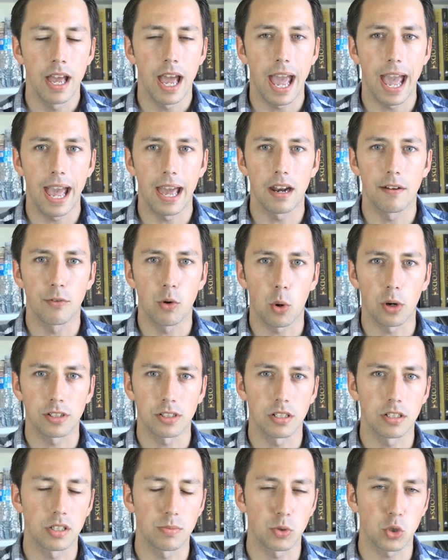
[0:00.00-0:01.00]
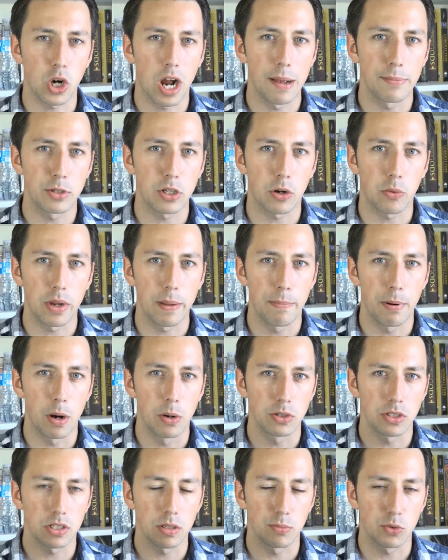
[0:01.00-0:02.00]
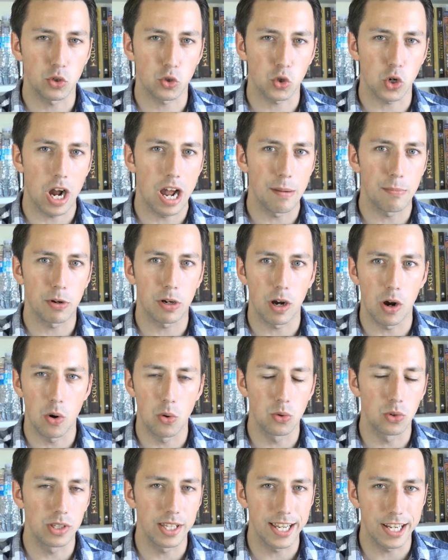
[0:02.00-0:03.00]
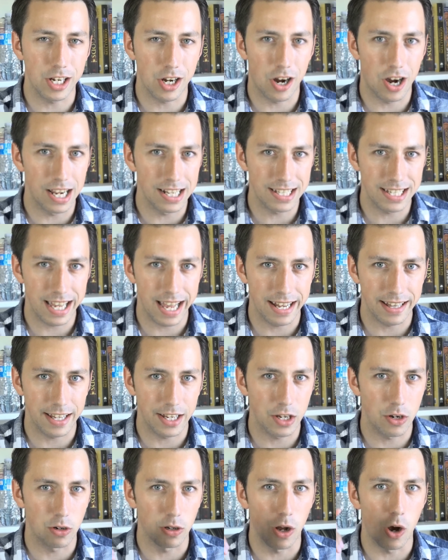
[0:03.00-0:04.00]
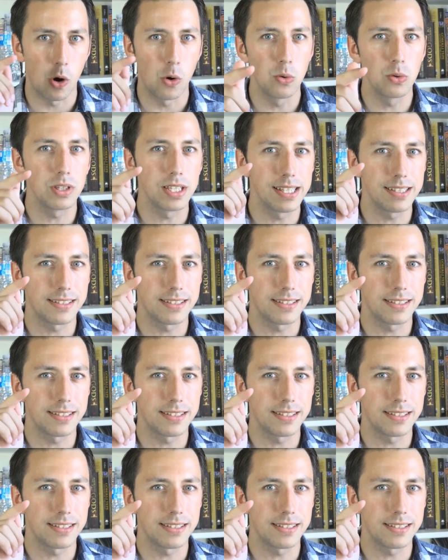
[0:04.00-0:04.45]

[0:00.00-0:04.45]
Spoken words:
And of course, on Subscribestar, we post subscriber-only content that you'll only